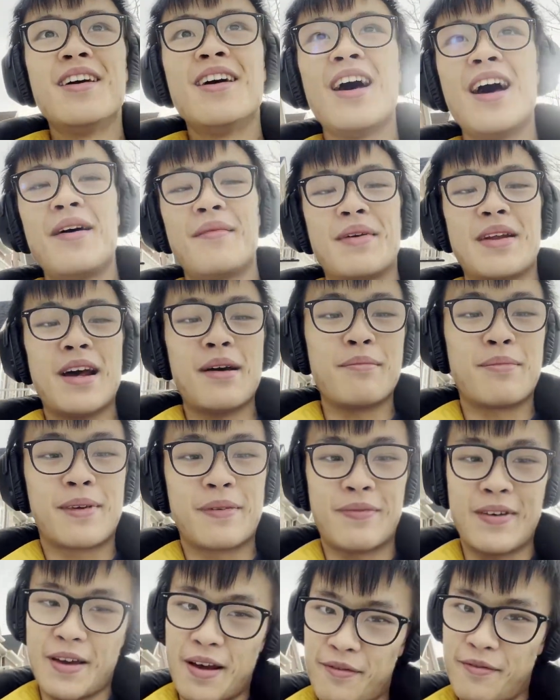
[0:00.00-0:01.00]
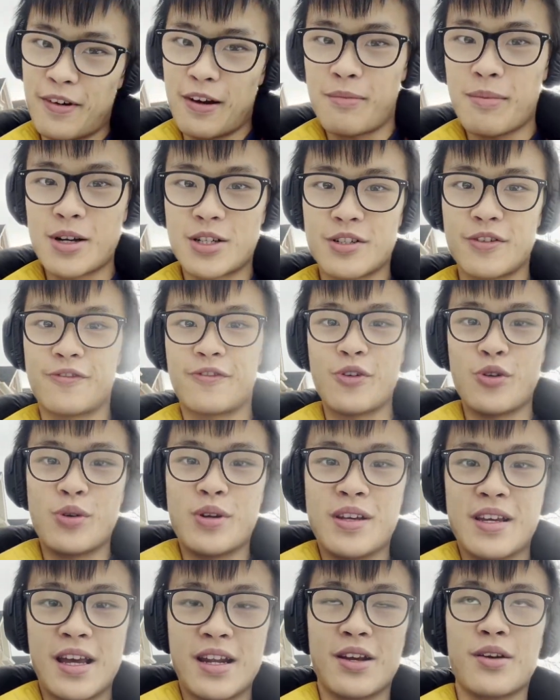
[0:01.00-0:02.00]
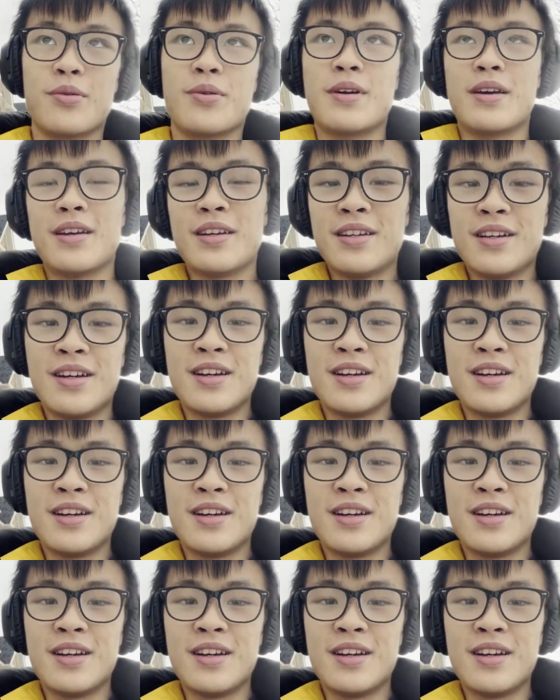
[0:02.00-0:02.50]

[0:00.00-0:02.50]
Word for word: I mean, I'm very much a foodie anyway.